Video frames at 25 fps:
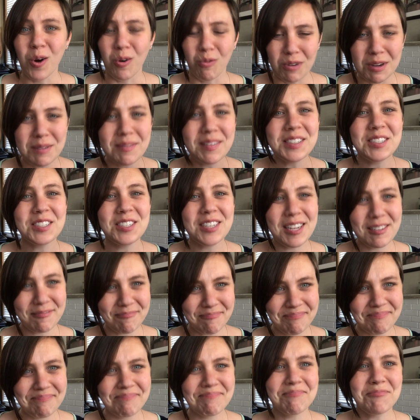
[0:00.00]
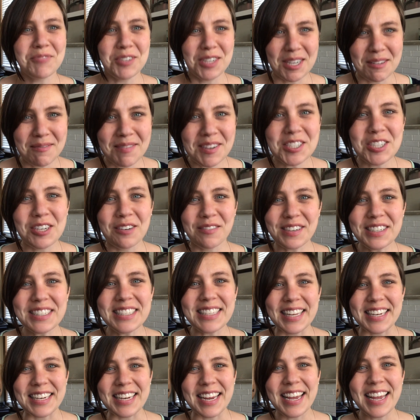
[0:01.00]
We mention it pretty much every
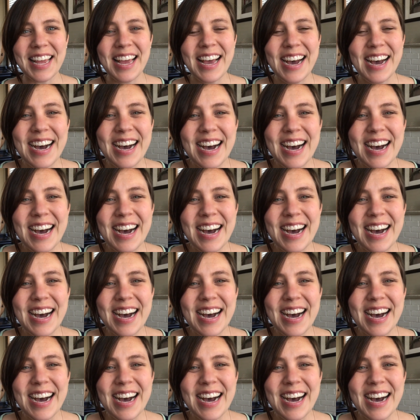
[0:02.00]
Sunday.